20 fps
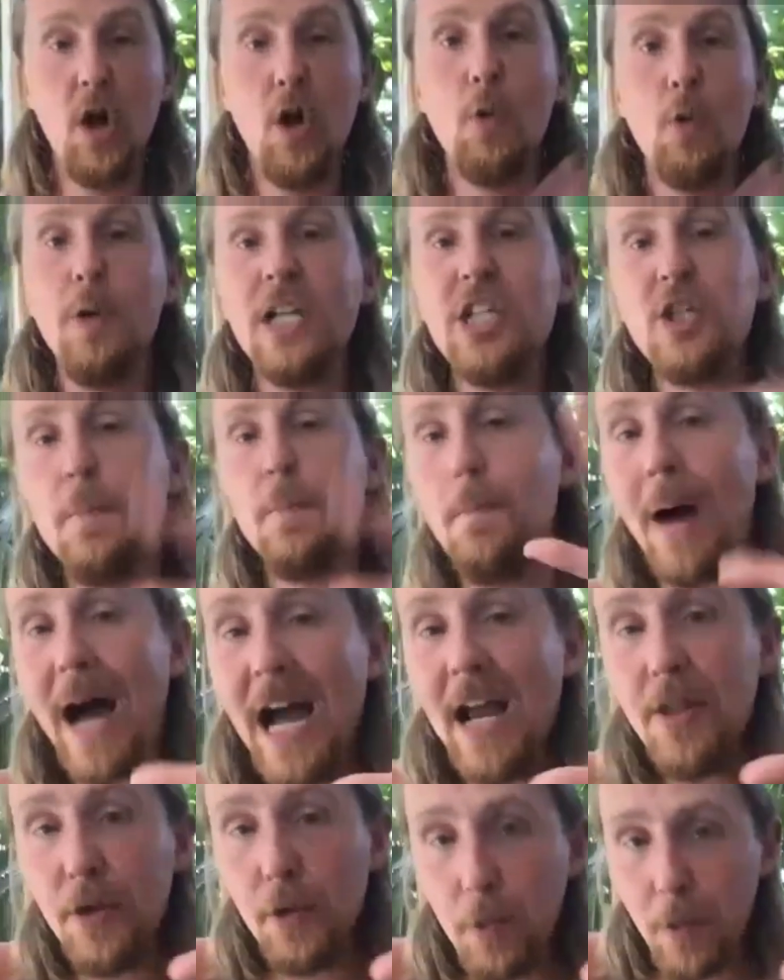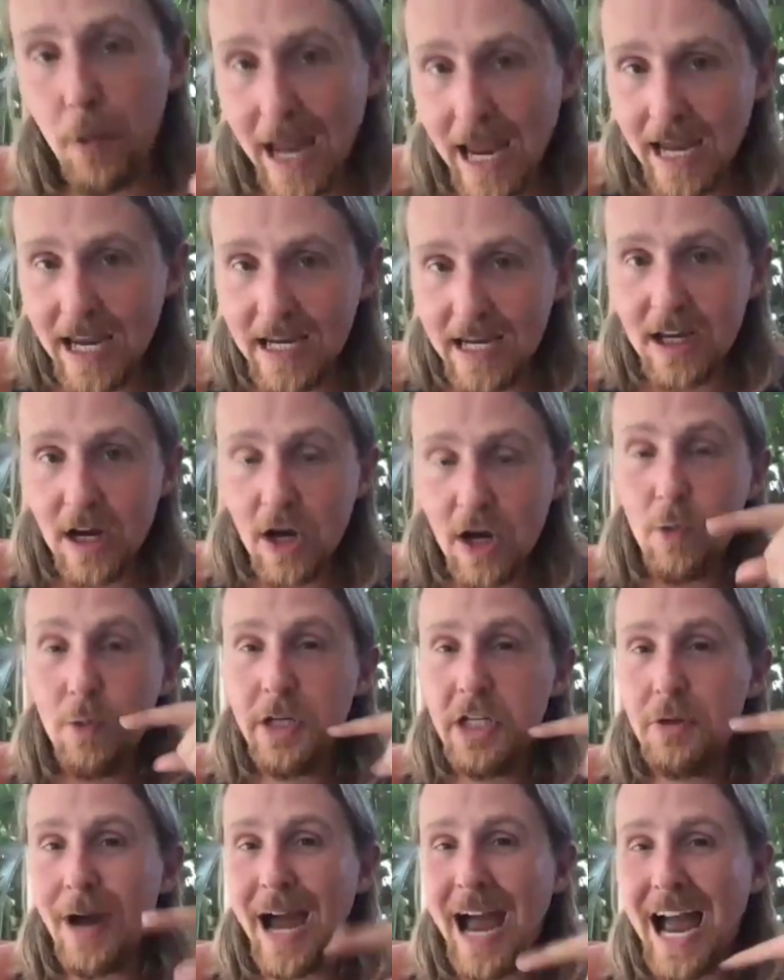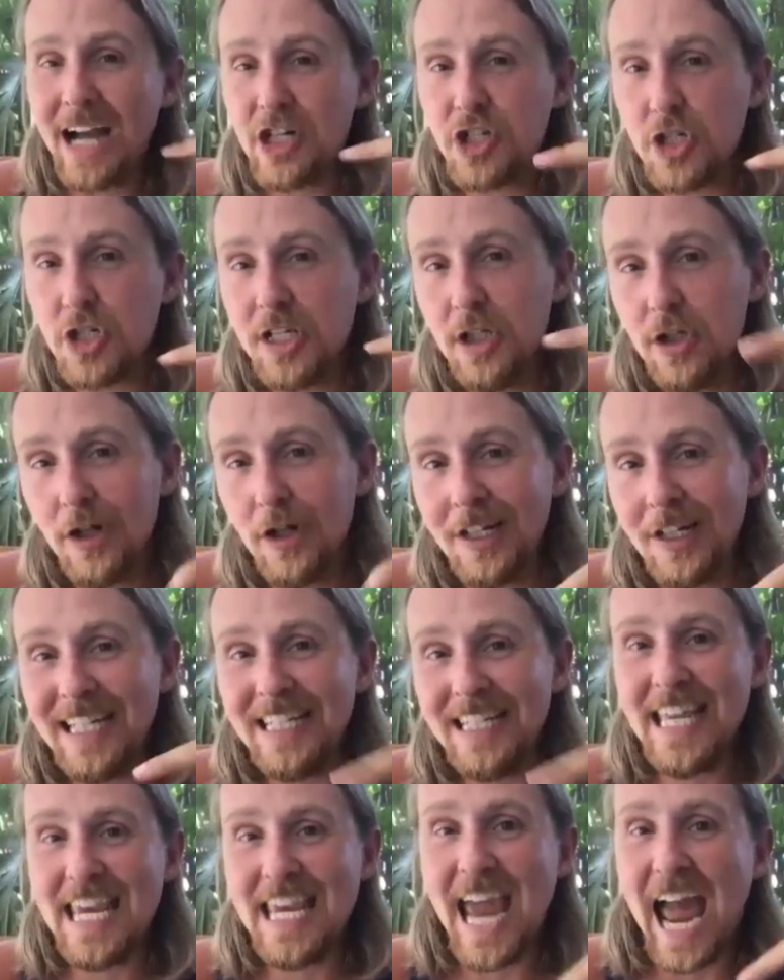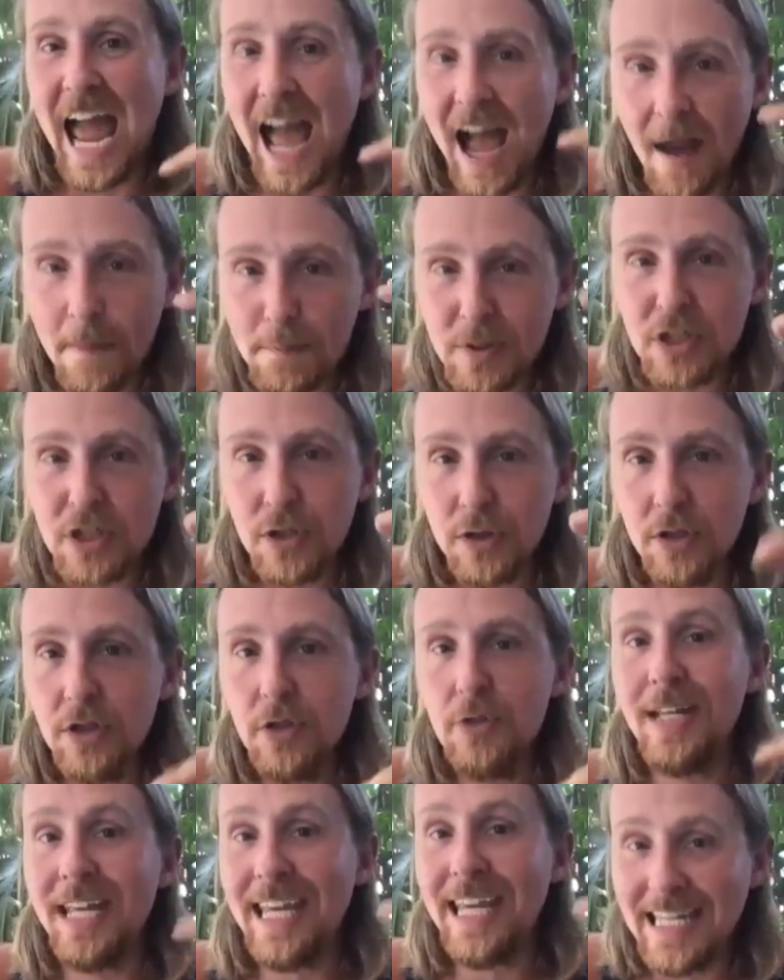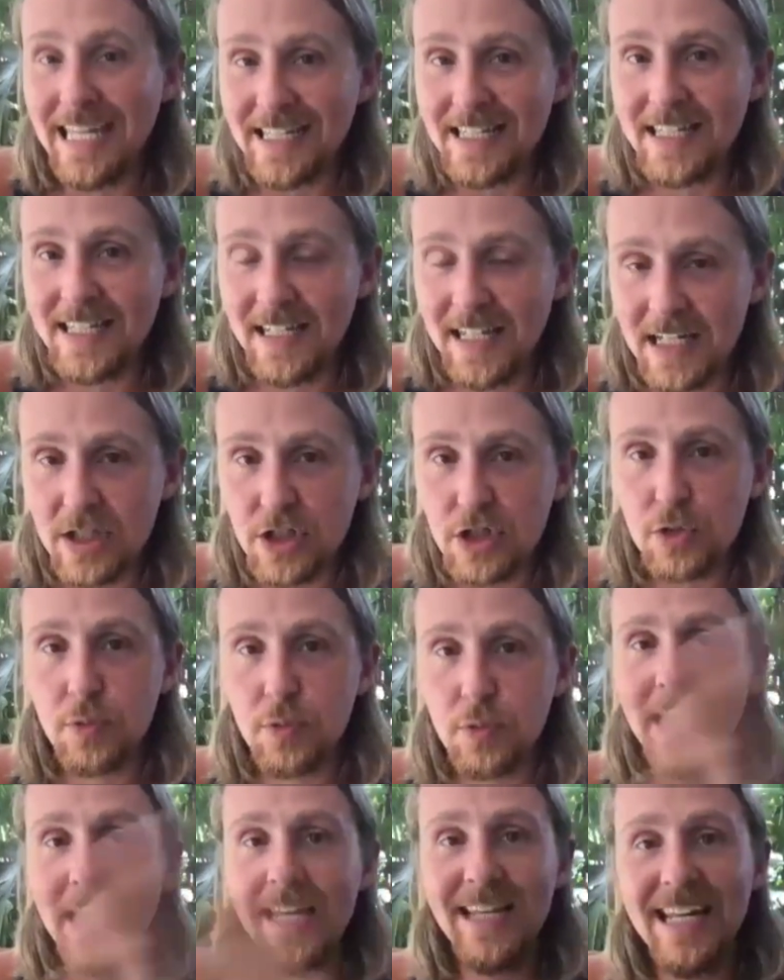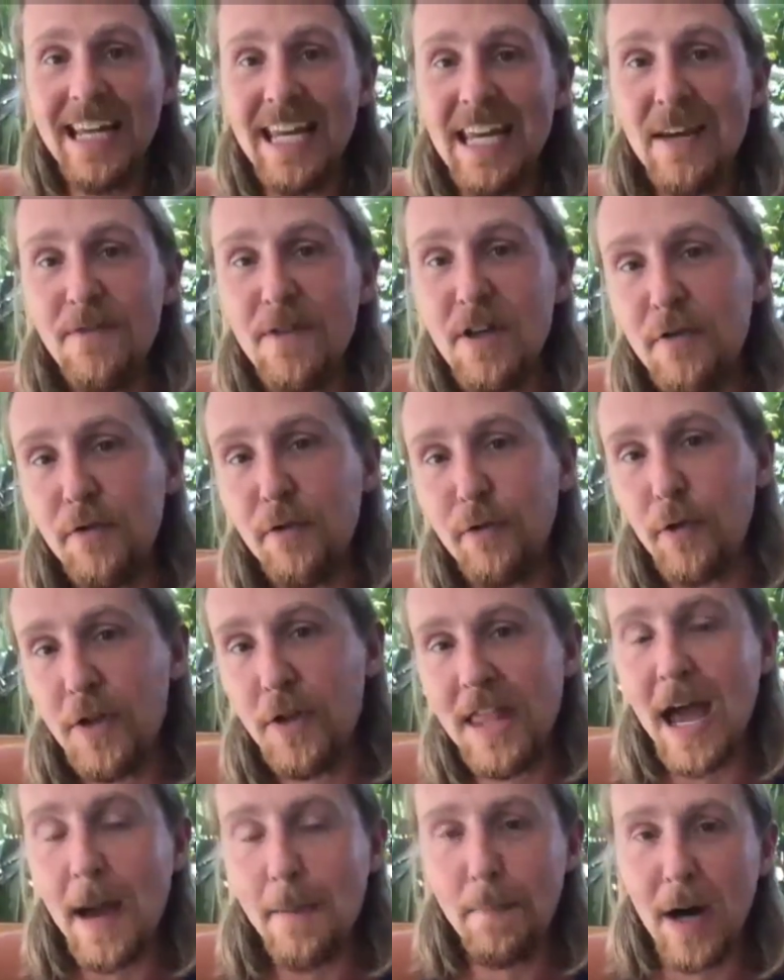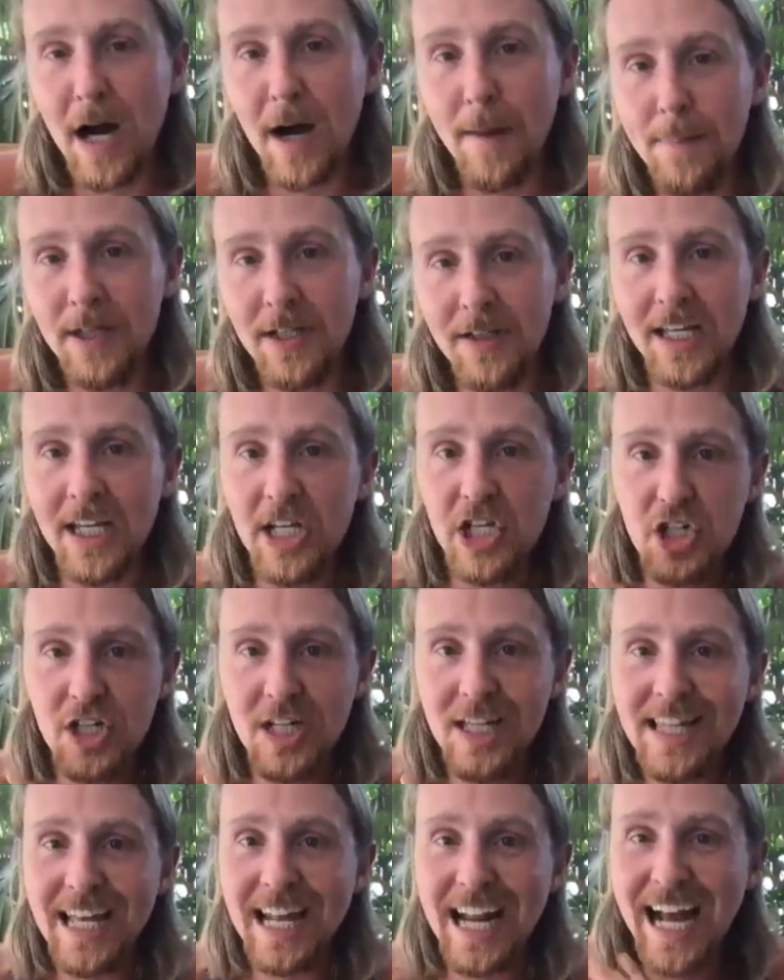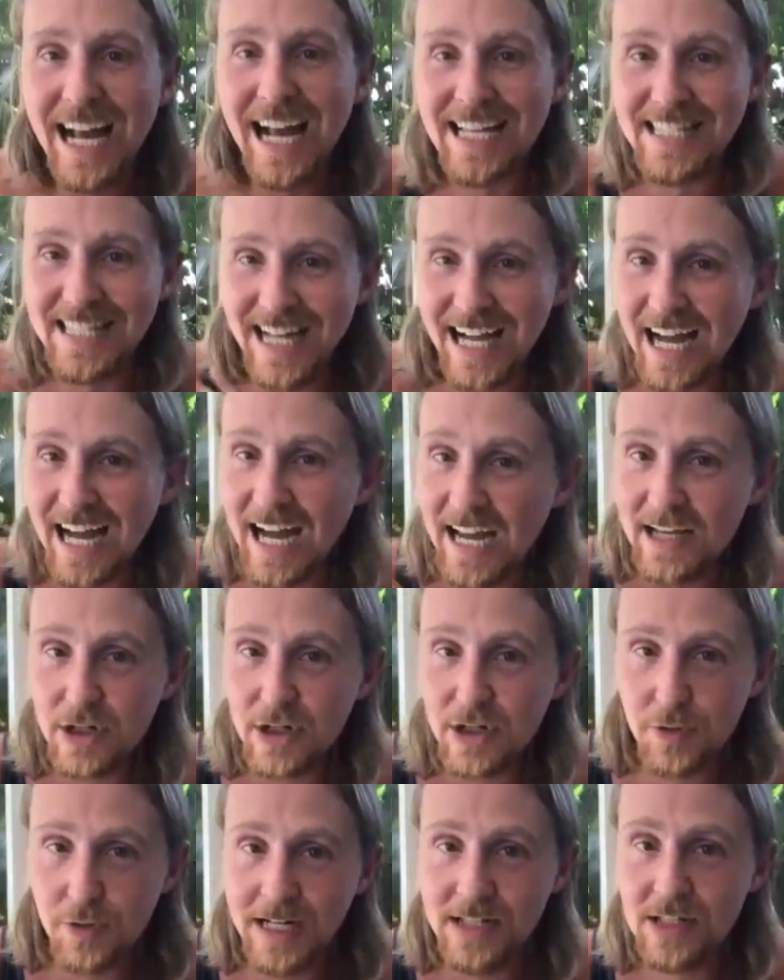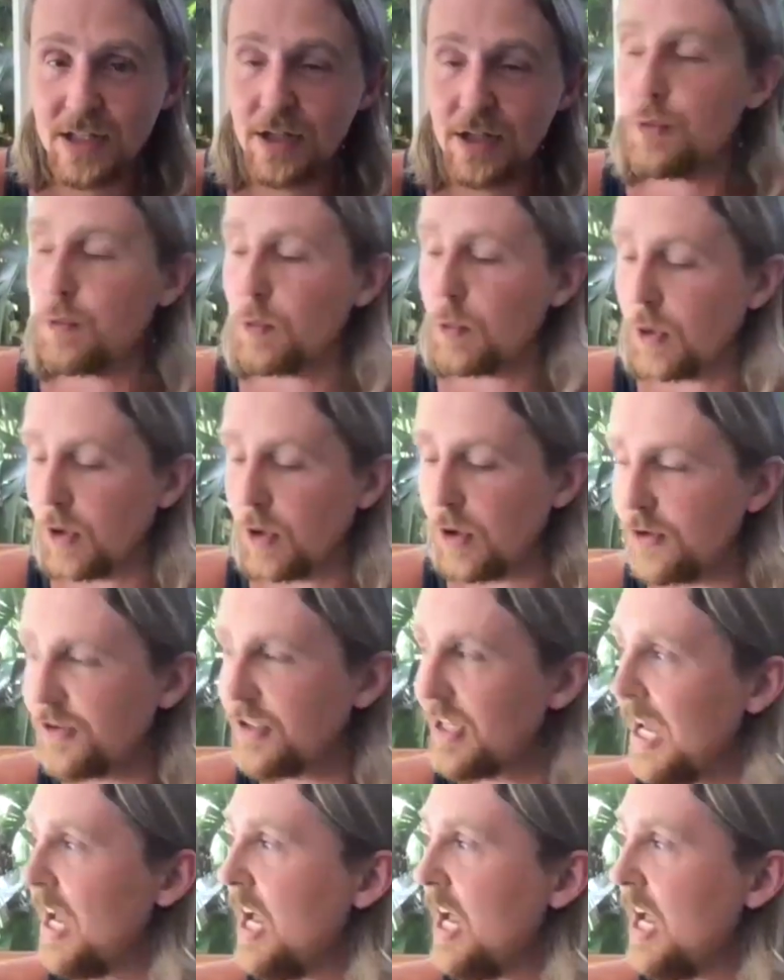which, by the way, when you actually look at the absolute incidence rate, even for that population that has the highest rates in the world,